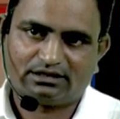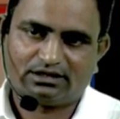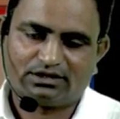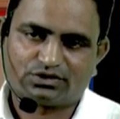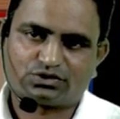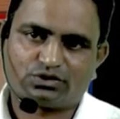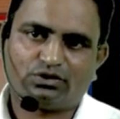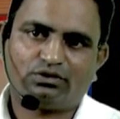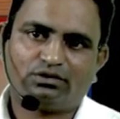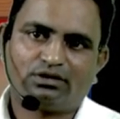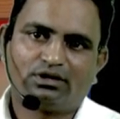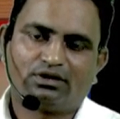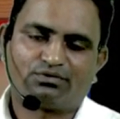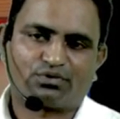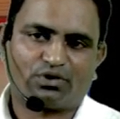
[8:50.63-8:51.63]
so
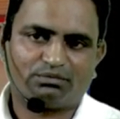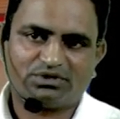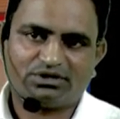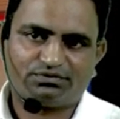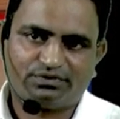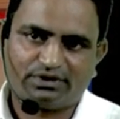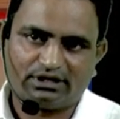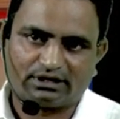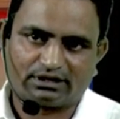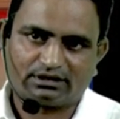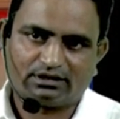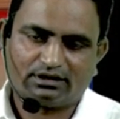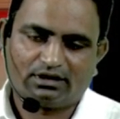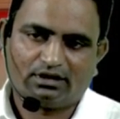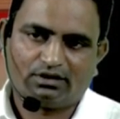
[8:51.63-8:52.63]
from the field,
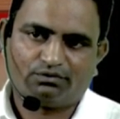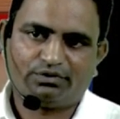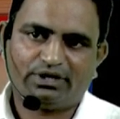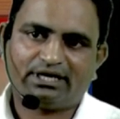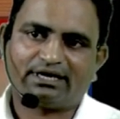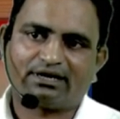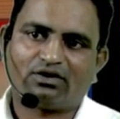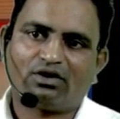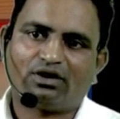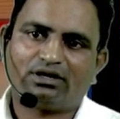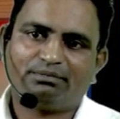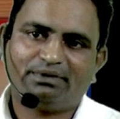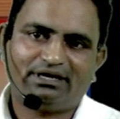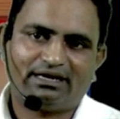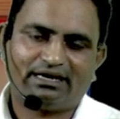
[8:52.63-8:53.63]
we
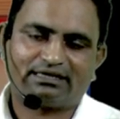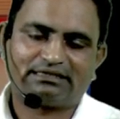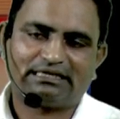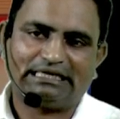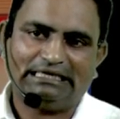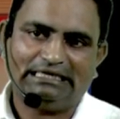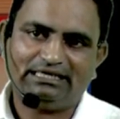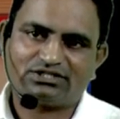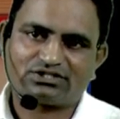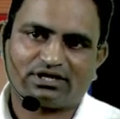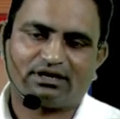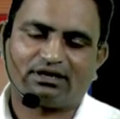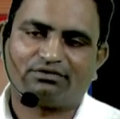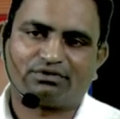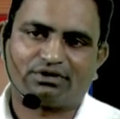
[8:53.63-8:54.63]
cannot be get the each
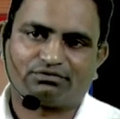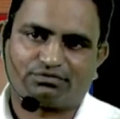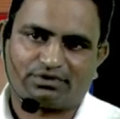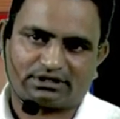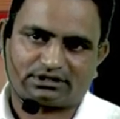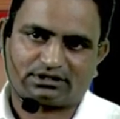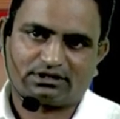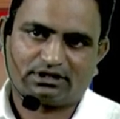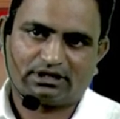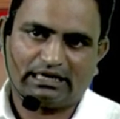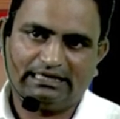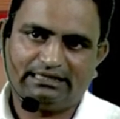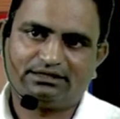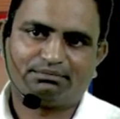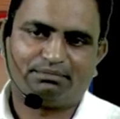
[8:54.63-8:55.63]
and every wheat
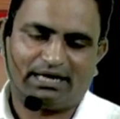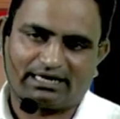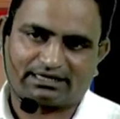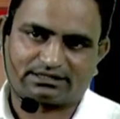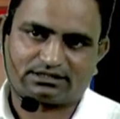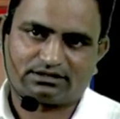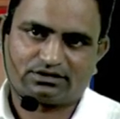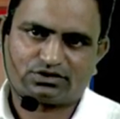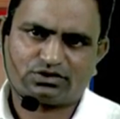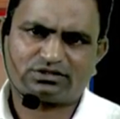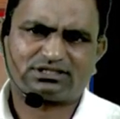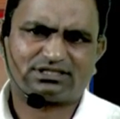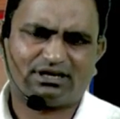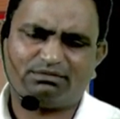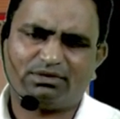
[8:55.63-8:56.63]
in the bags. So
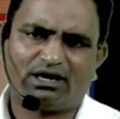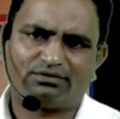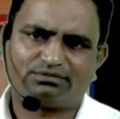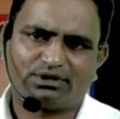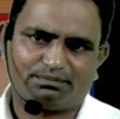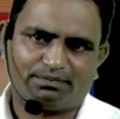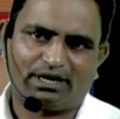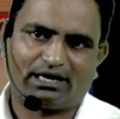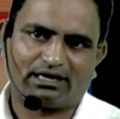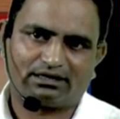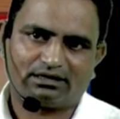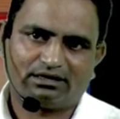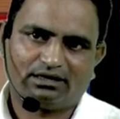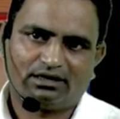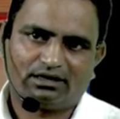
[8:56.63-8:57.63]
some of the part
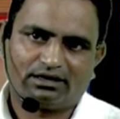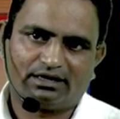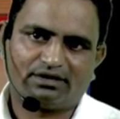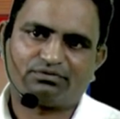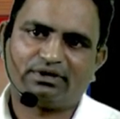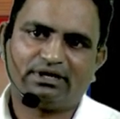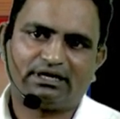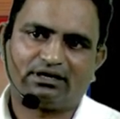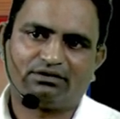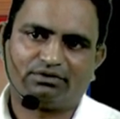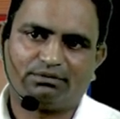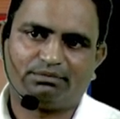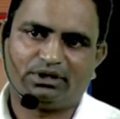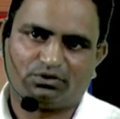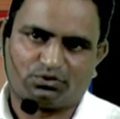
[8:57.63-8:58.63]
definitely
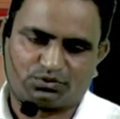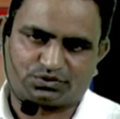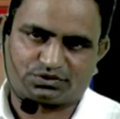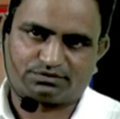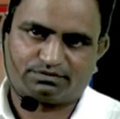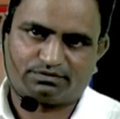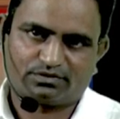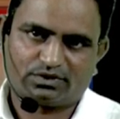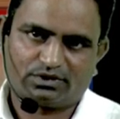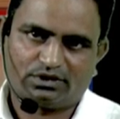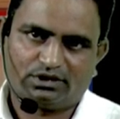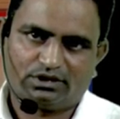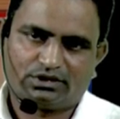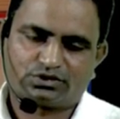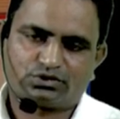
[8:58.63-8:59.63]
will be loose.
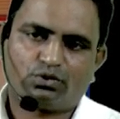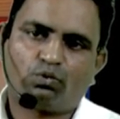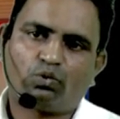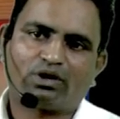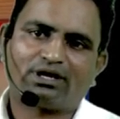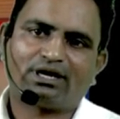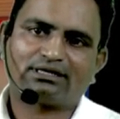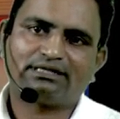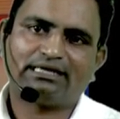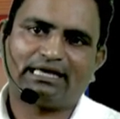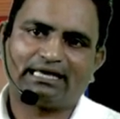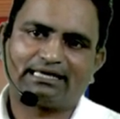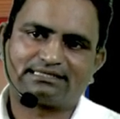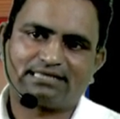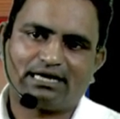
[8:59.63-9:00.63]
So what are the
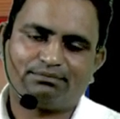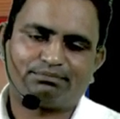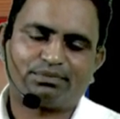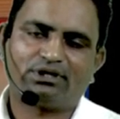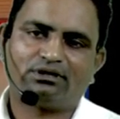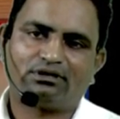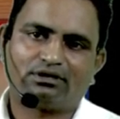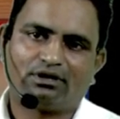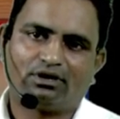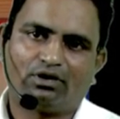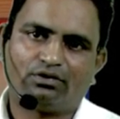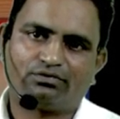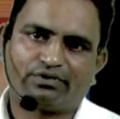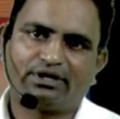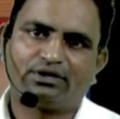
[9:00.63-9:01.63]
example
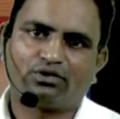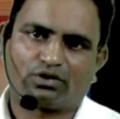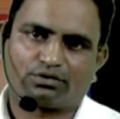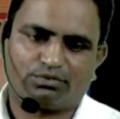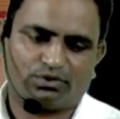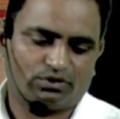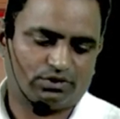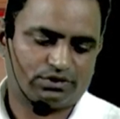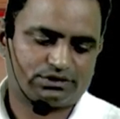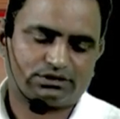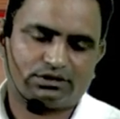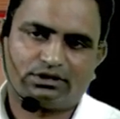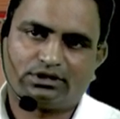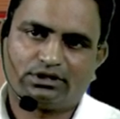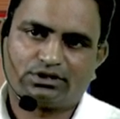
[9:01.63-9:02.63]
of a normal loss?
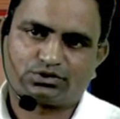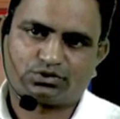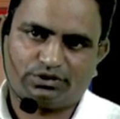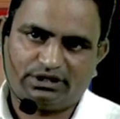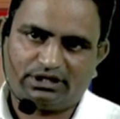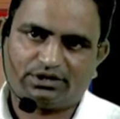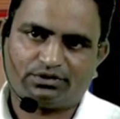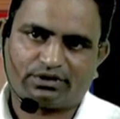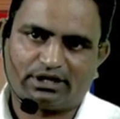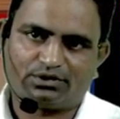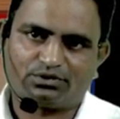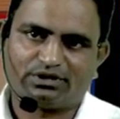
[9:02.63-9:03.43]
So here you can to